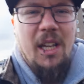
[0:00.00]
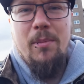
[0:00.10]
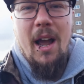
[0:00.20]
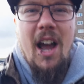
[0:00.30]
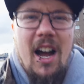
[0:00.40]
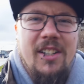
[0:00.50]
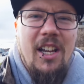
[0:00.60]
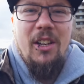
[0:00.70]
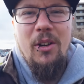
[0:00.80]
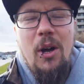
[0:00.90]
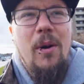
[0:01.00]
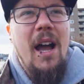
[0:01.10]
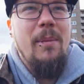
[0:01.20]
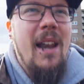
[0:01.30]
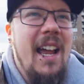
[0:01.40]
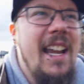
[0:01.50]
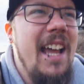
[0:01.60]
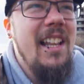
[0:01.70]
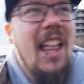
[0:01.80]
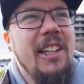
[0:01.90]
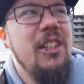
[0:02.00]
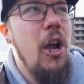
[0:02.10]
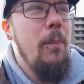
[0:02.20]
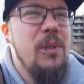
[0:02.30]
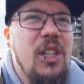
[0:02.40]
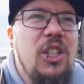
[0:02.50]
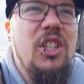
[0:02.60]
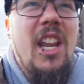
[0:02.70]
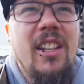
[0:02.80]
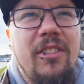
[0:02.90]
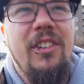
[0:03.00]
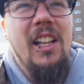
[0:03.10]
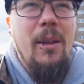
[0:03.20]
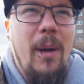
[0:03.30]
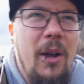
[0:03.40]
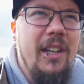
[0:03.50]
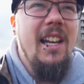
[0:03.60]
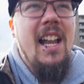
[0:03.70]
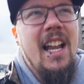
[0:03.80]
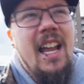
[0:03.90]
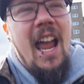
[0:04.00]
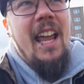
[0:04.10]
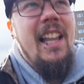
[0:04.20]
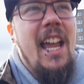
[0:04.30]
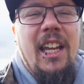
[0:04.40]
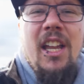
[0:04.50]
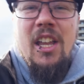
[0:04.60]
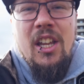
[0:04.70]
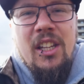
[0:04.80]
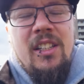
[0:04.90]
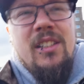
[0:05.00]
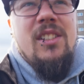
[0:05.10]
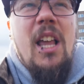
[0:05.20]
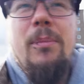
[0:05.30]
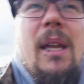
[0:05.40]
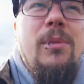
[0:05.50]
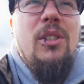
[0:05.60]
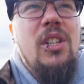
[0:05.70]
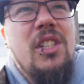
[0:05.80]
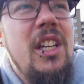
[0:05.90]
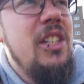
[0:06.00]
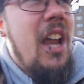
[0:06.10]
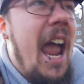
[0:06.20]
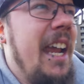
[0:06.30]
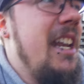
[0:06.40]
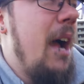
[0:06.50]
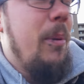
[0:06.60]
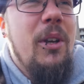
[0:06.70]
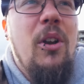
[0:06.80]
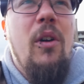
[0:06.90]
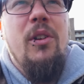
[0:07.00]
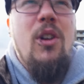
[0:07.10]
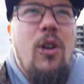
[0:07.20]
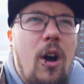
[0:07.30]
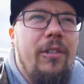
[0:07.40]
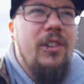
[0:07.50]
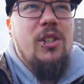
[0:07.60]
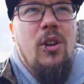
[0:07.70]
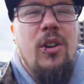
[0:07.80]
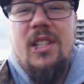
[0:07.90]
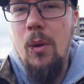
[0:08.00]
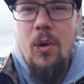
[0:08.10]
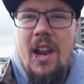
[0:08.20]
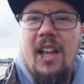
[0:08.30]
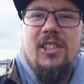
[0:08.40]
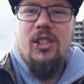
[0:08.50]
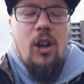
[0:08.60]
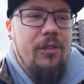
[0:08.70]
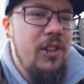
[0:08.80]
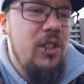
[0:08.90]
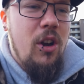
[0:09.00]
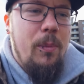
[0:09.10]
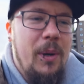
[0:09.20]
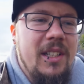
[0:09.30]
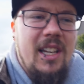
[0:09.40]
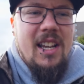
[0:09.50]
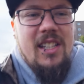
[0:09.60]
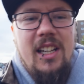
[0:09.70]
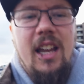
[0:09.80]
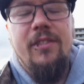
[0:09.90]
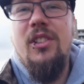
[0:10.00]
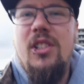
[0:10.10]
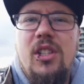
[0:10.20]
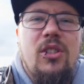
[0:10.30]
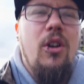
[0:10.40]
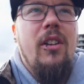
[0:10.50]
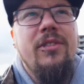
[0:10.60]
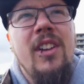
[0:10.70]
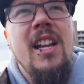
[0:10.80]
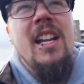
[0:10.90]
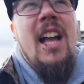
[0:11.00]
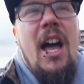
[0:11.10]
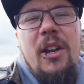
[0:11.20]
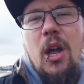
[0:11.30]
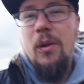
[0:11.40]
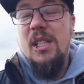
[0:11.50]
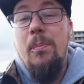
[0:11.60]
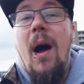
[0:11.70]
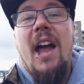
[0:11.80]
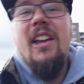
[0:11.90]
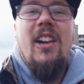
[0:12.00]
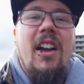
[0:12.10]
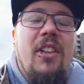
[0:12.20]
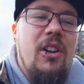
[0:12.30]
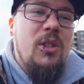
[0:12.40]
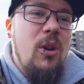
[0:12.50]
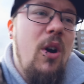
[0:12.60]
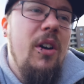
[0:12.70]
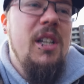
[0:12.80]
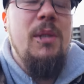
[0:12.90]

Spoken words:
in my heart, I don't know why, but I kind of like the composition and the feel about it. And like, sometimes you just need to hang it up, I don't know, in your office or someone else's office, or print it as a gift to sort of, I don't know, inspire others or